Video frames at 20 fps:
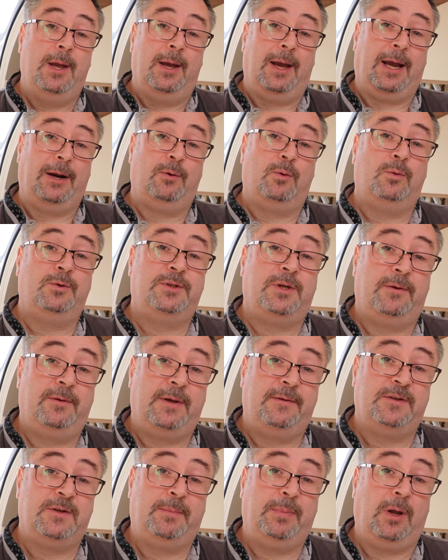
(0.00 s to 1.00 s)
and also
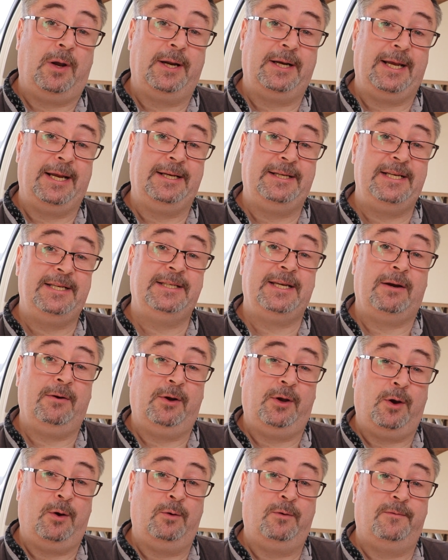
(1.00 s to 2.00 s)
they've supplied a
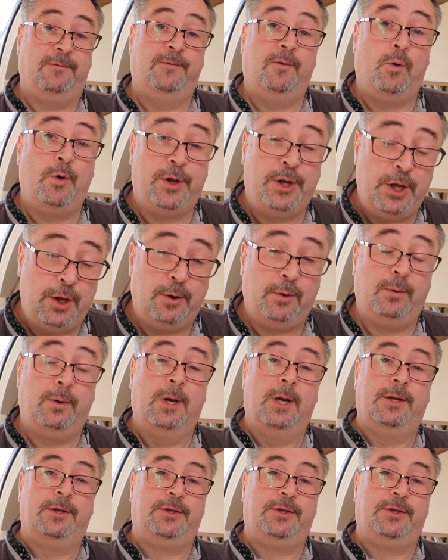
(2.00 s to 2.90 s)
discount code for you